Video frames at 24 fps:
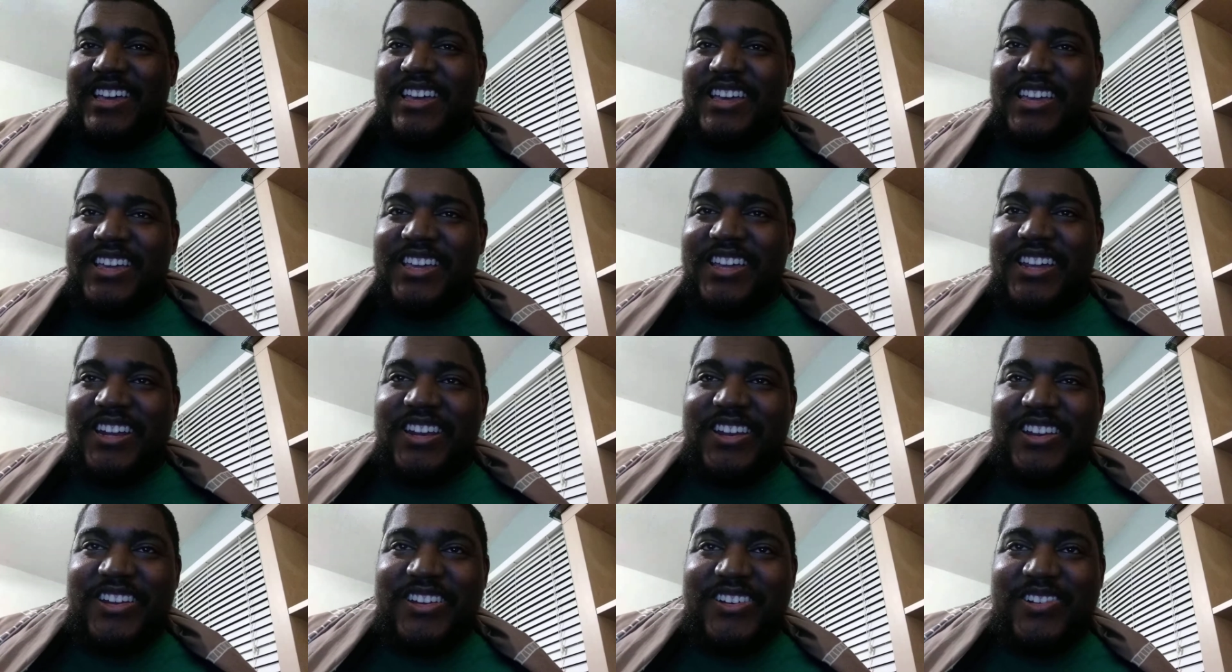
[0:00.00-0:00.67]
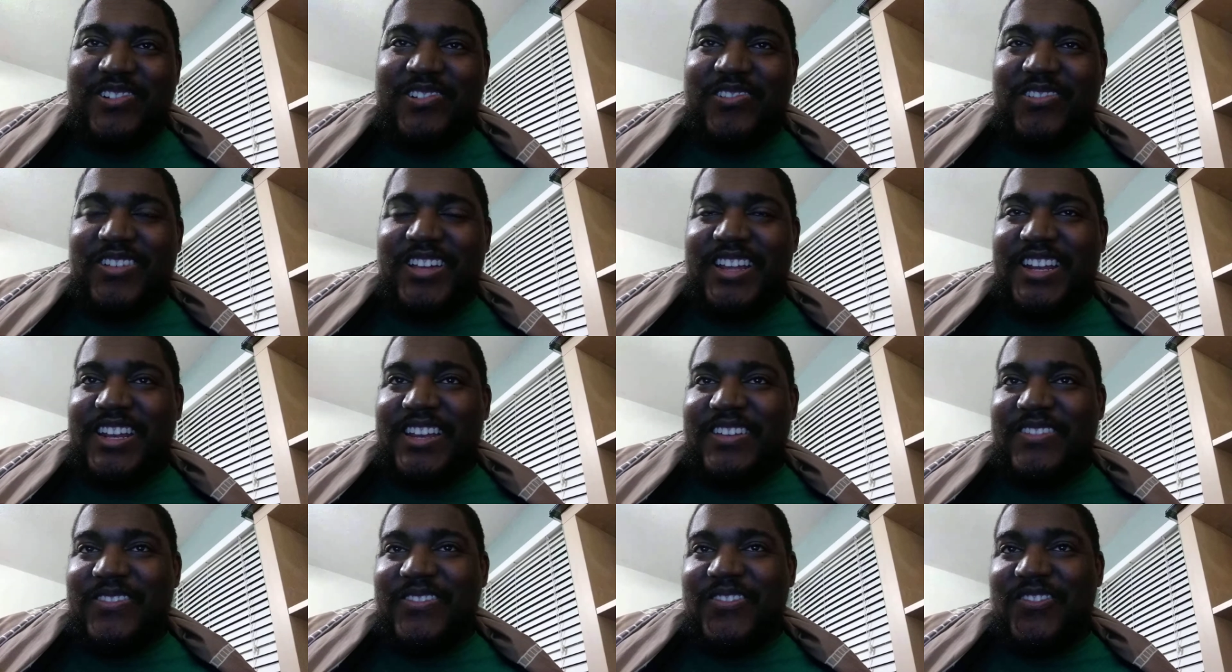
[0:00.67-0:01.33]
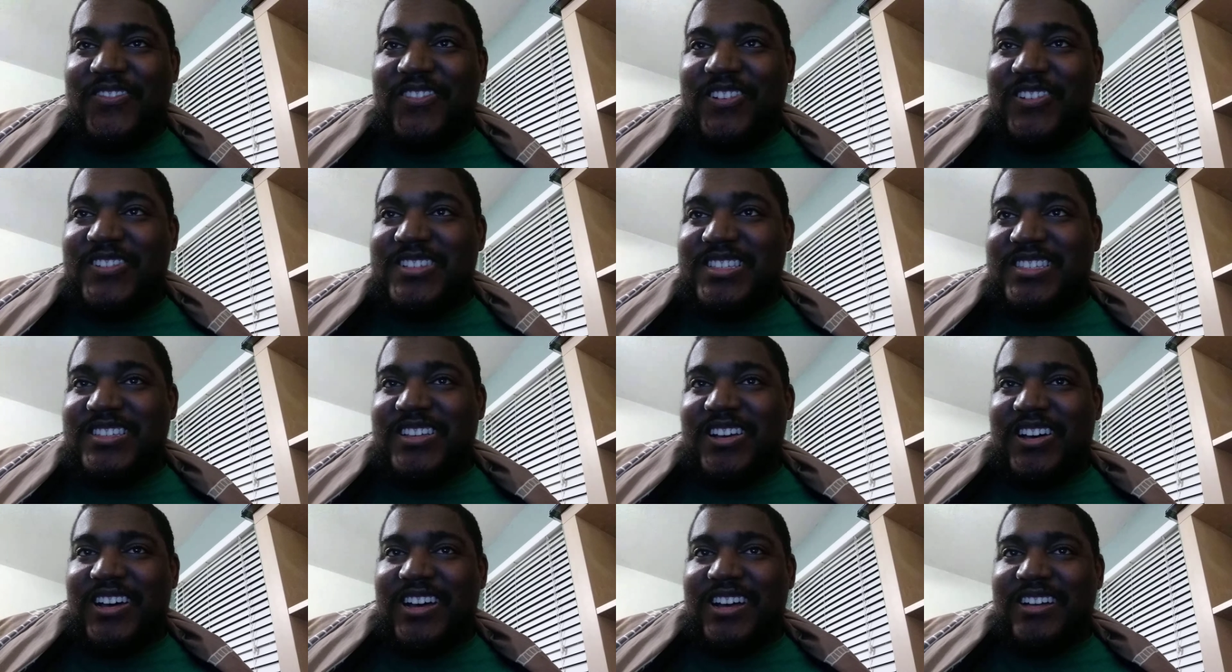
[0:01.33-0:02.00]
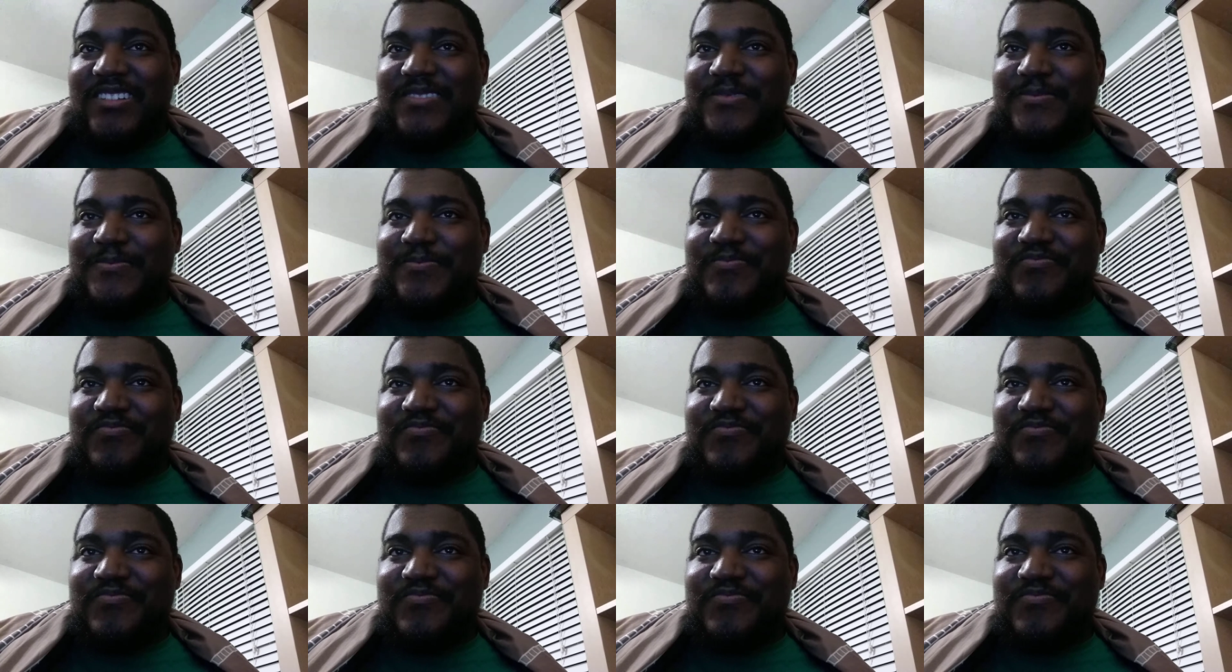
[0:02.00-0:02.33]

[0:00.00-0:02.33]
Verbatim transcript: you know, first off,